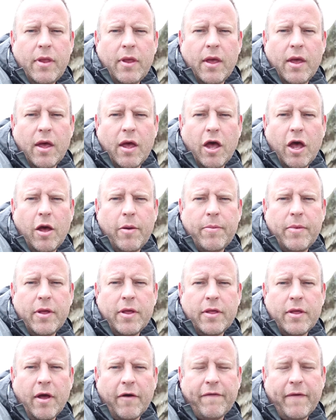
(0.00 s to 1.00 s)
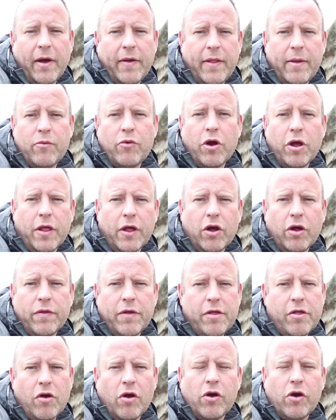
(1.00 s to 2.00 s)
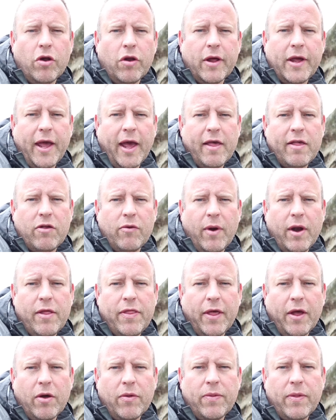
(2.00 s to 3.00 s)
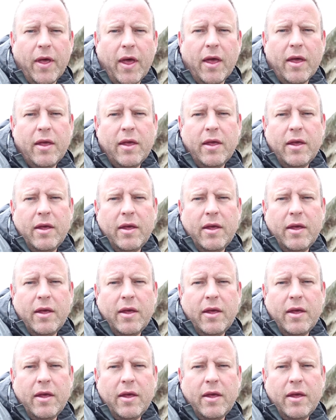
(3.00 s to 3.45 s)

I found them really good. There's no colour cast or anything on there.